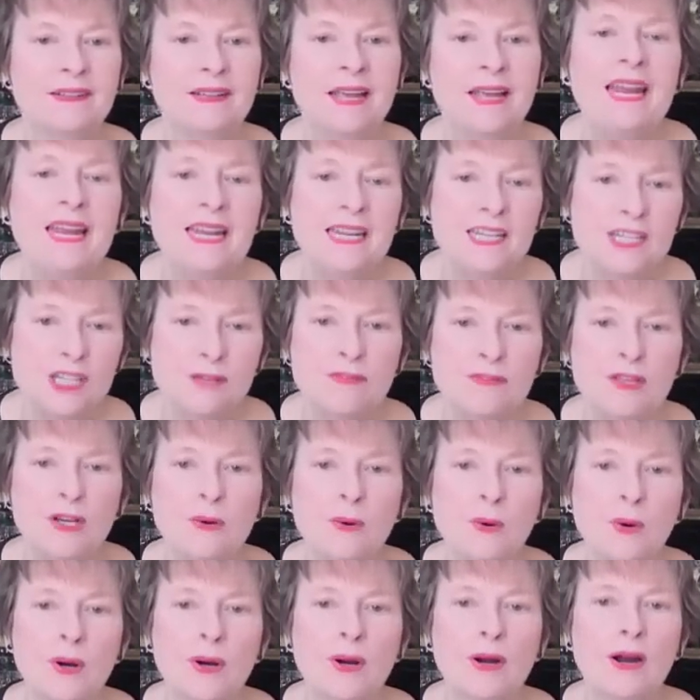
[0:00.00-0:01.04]
Each of the
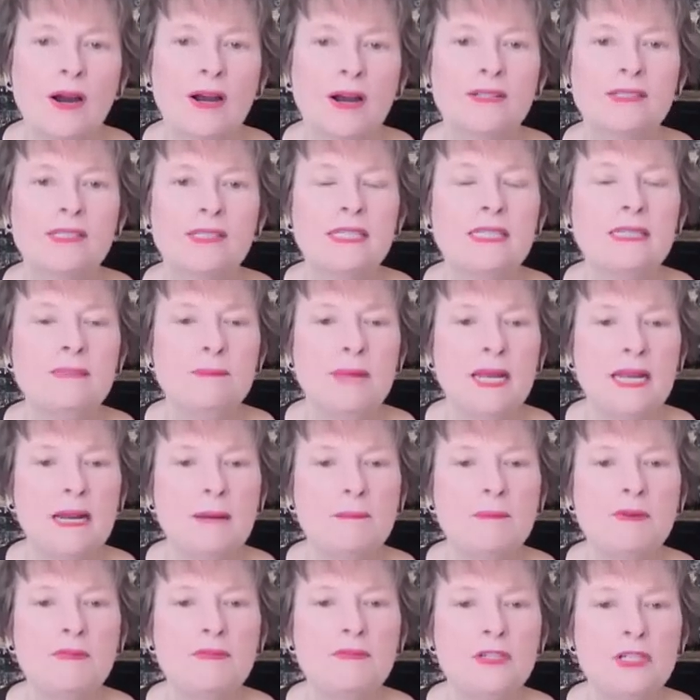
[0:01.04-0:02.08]
court cards is made
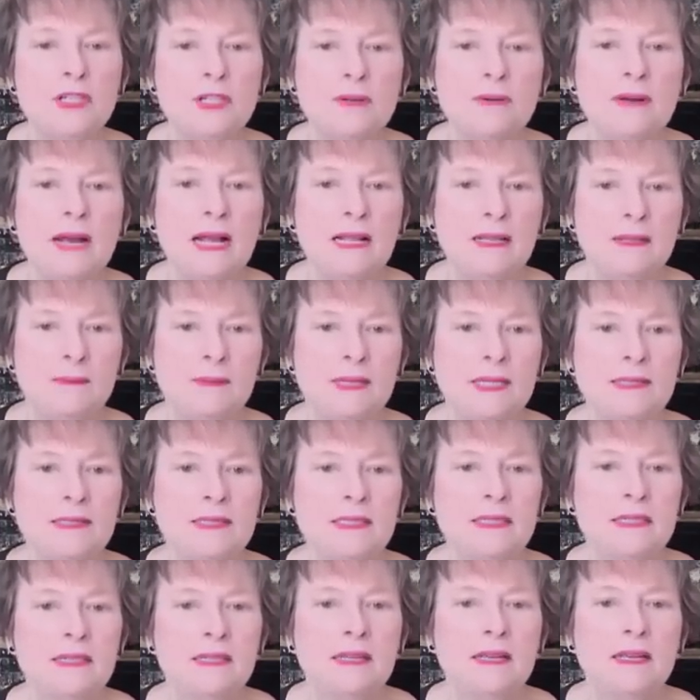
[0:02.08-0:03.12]
up of 2
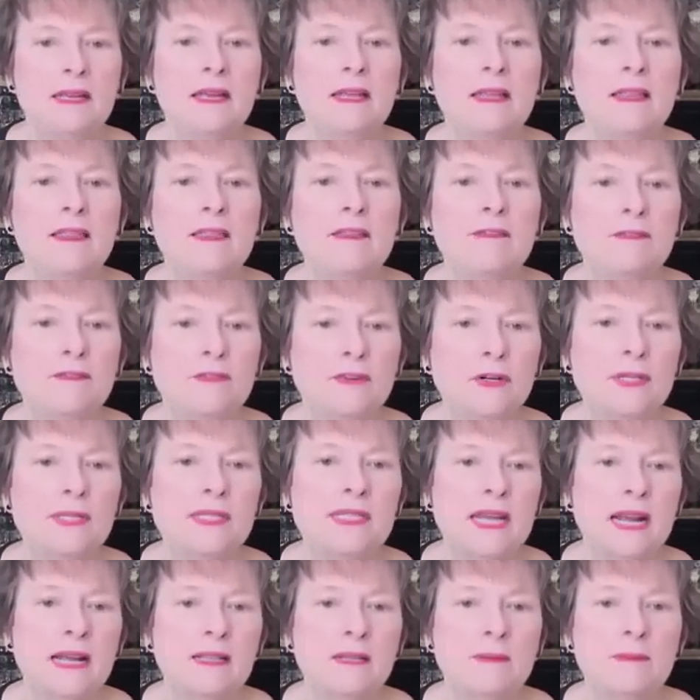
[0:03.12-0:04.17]
elements. The
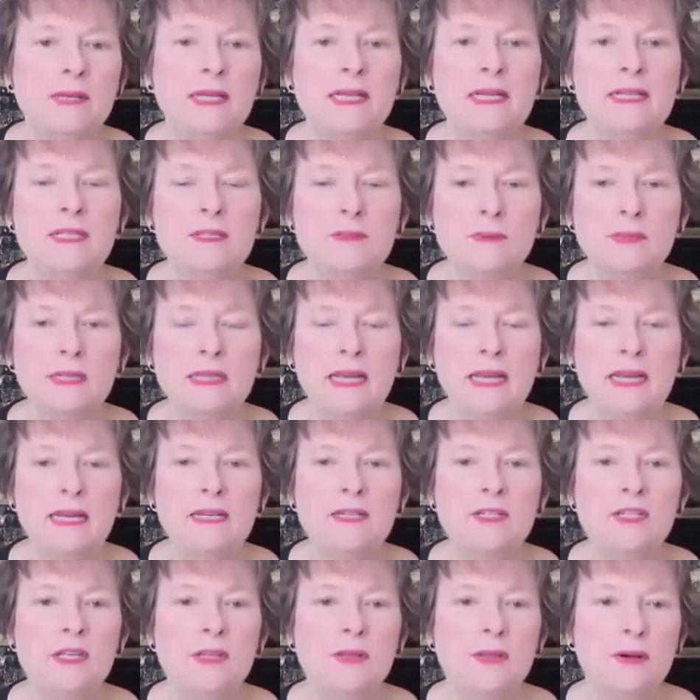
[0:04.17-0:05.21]
first element is
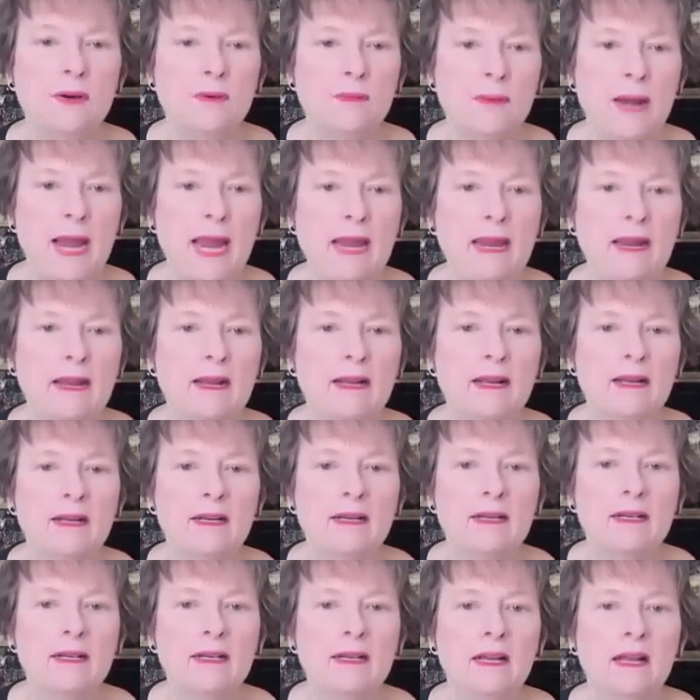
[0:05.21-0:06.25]
related to their rank.
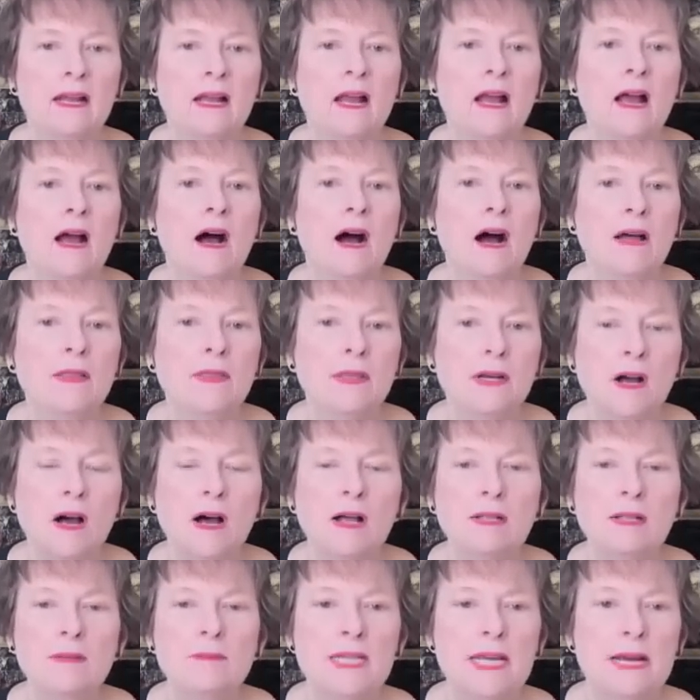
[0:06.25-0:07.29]
On the
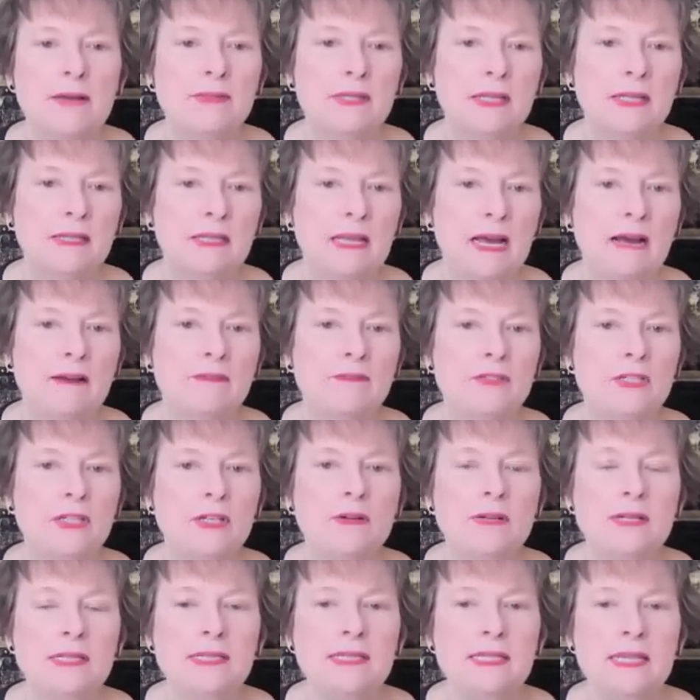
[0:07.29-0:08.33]
column down the left, you
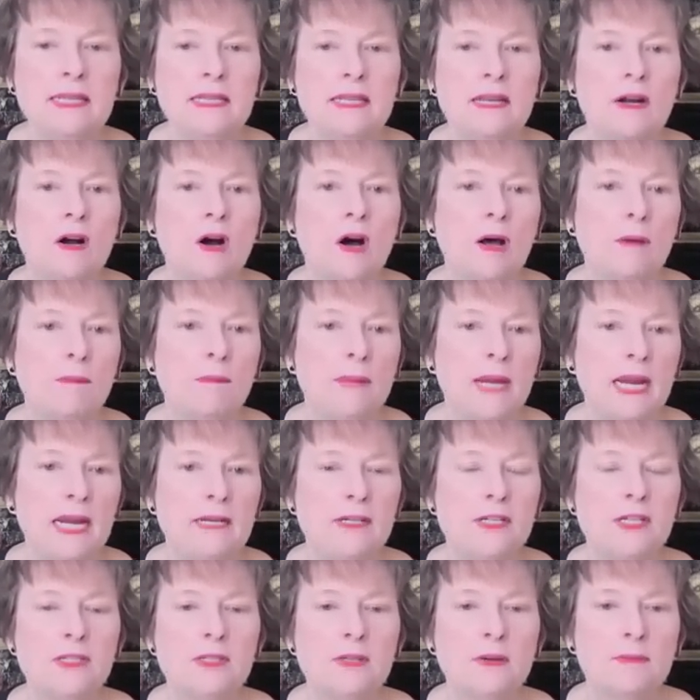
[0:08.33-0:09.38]
can see that all
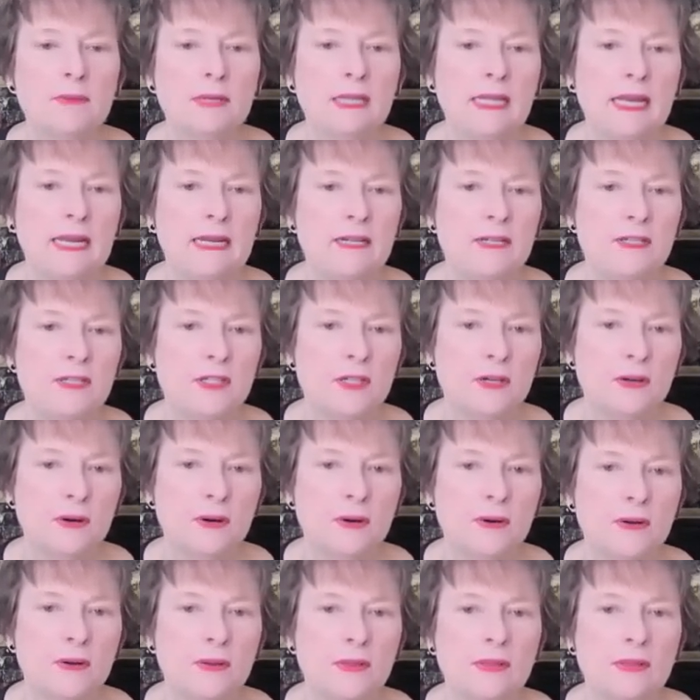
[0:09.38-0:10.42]
pages are related to earth,